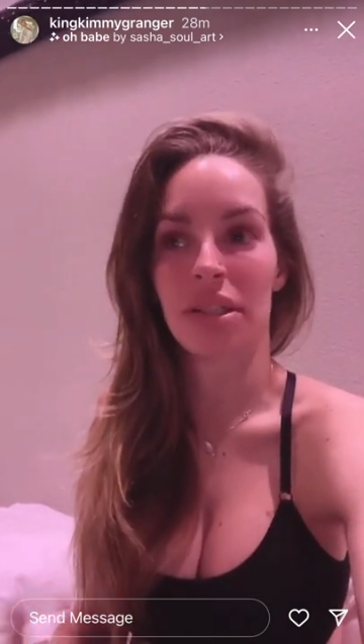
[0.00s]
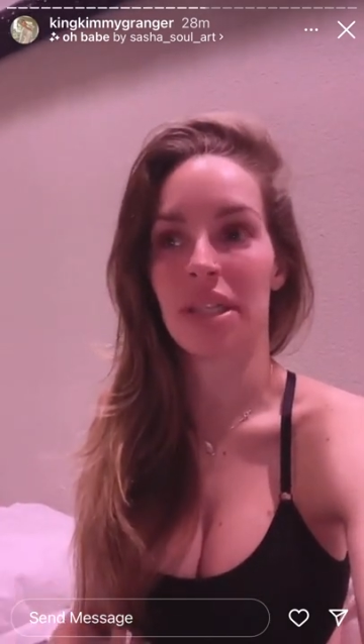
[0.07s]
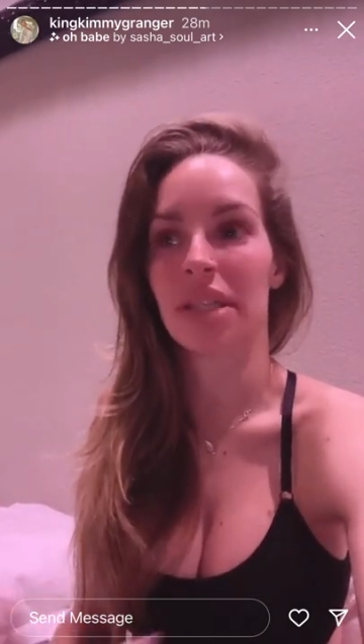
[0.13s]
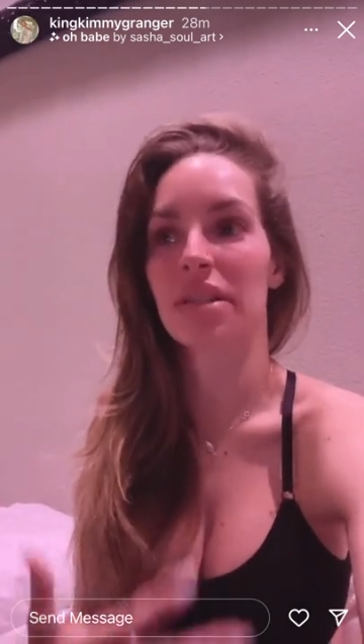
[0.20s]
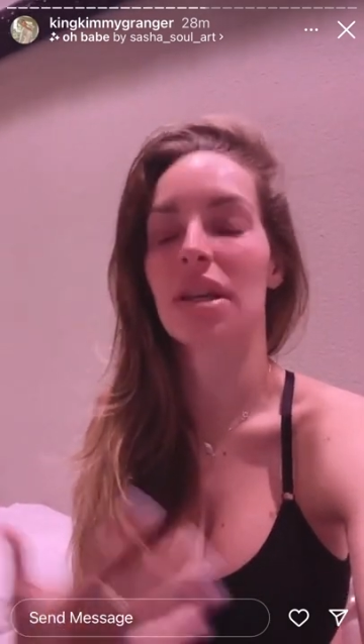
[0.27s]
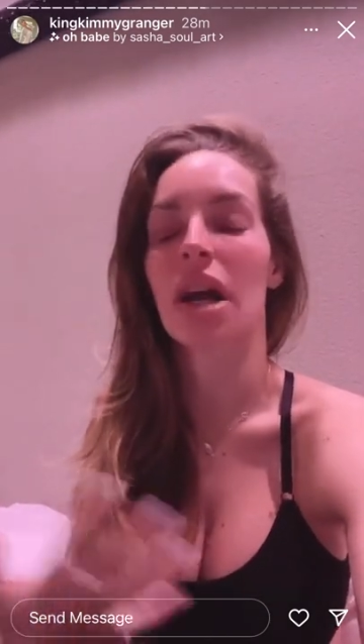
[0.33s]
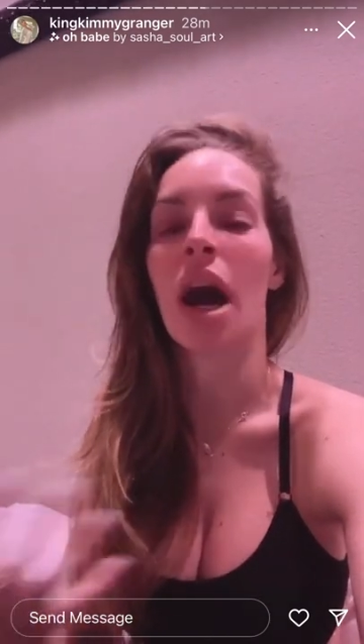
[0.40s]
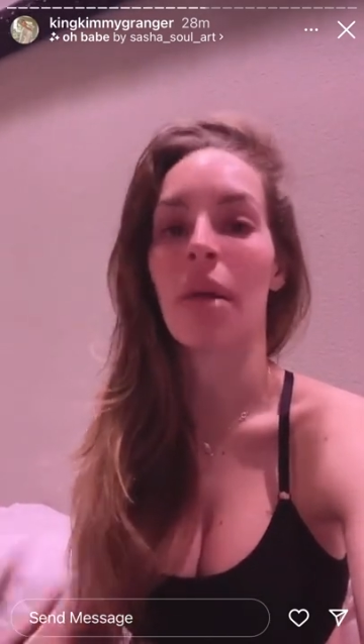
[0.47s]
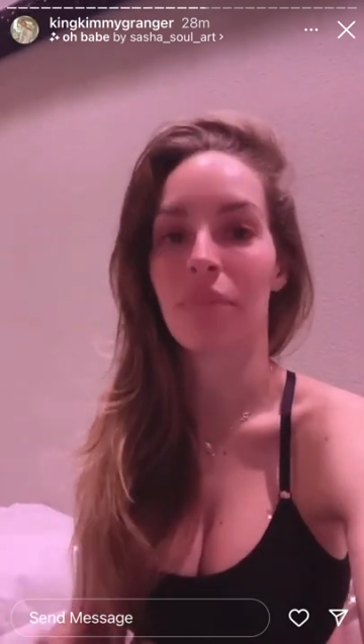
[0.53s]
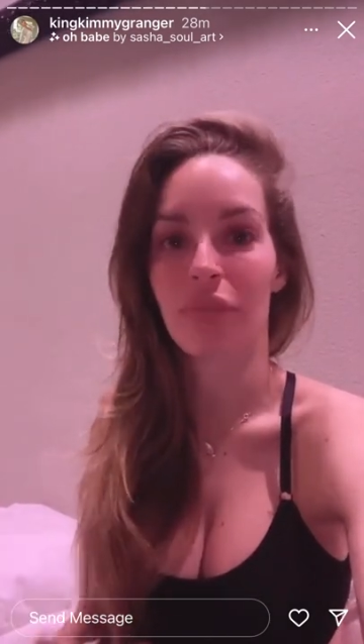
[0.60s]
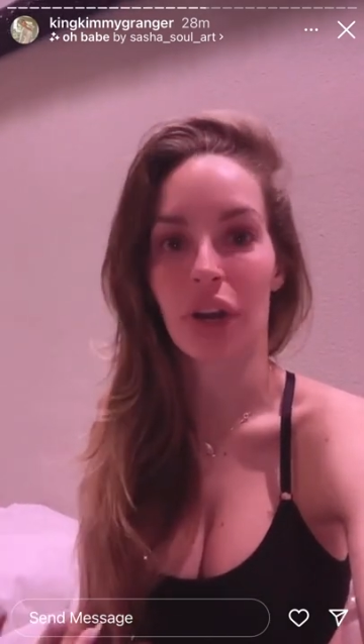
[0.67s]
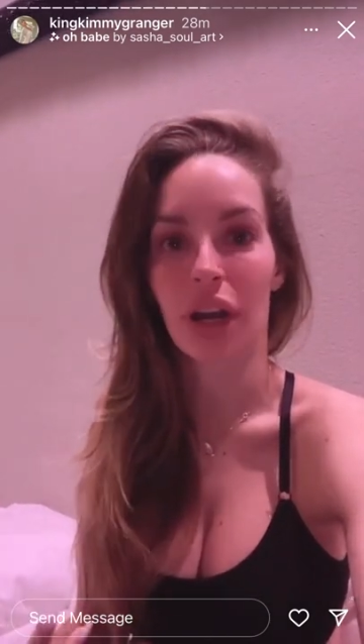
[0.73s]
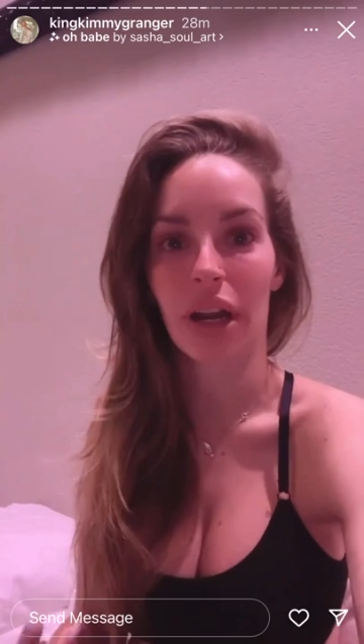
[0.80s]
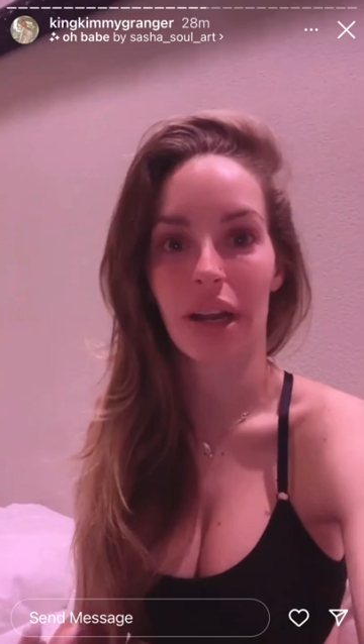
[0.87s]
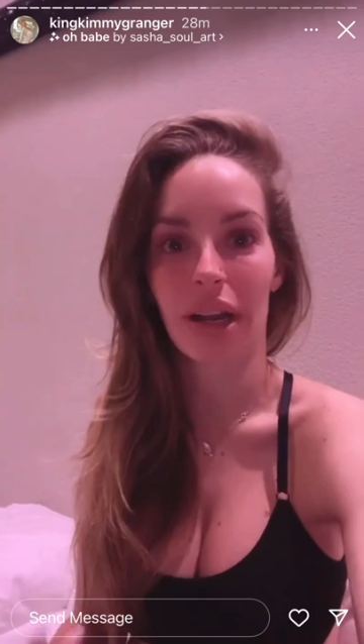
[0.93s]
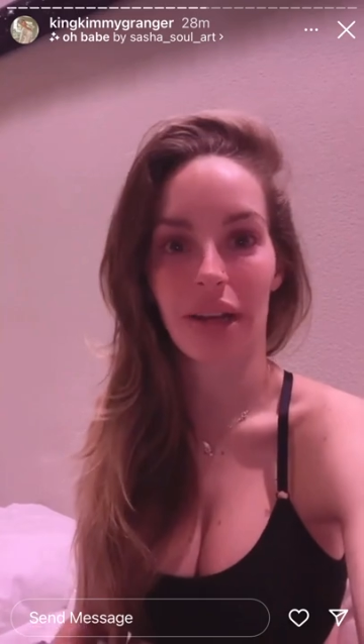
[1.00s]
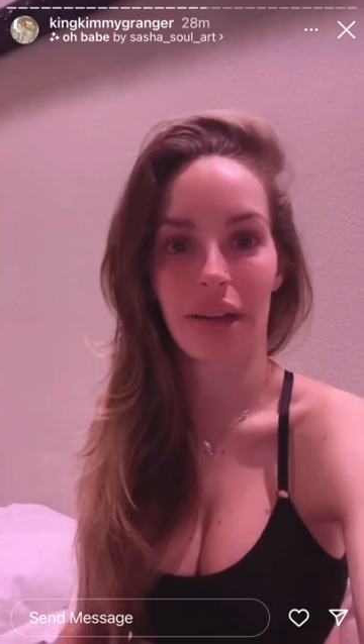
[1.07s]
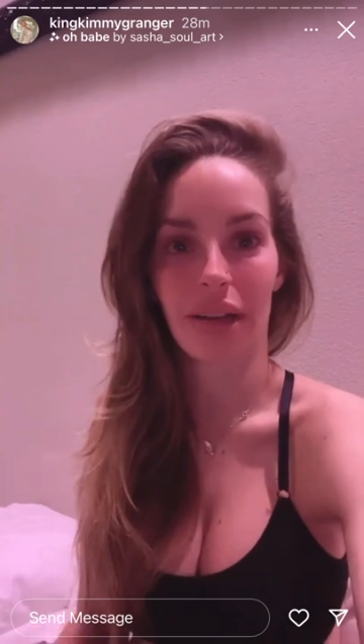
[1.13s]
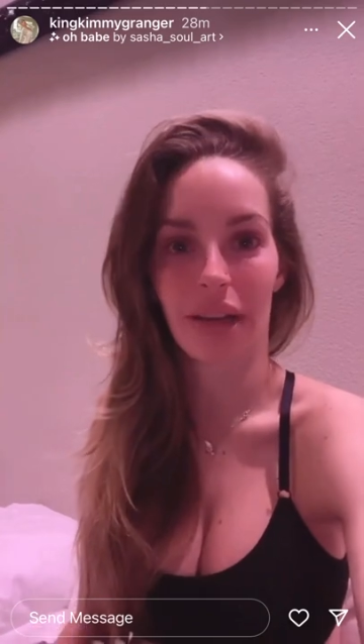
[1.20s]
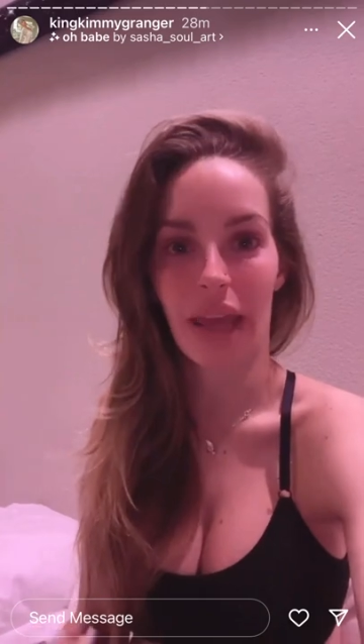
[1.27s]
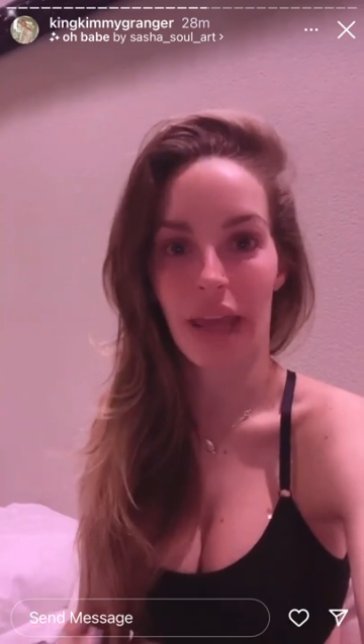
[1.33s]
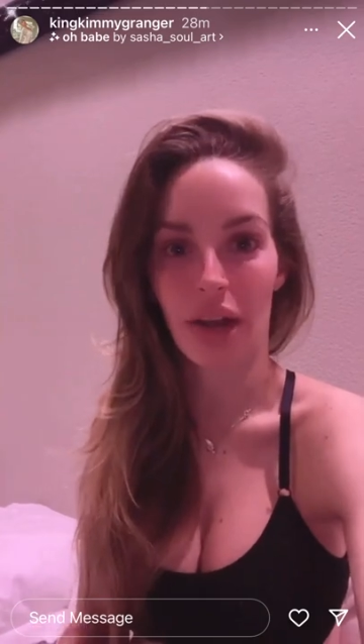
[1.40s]
discomfort
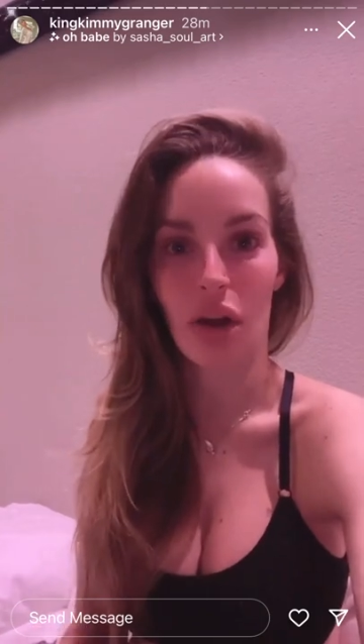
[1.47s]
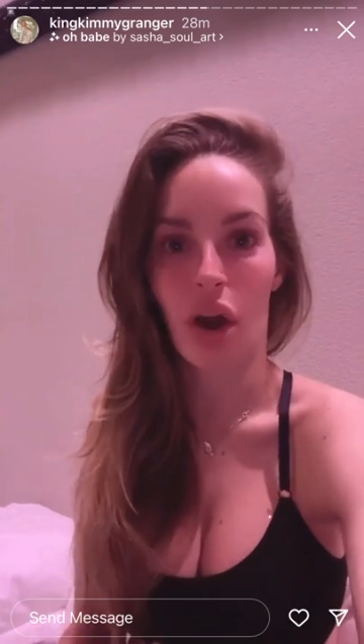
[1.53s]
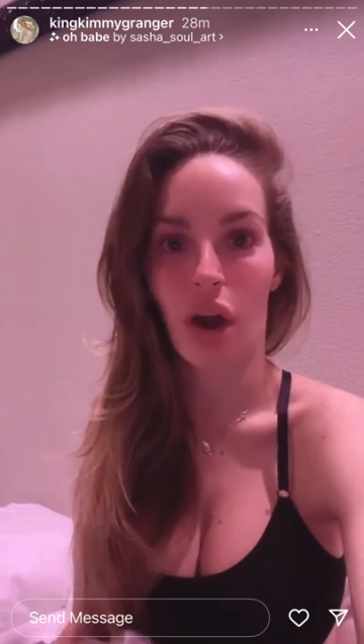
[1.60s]
in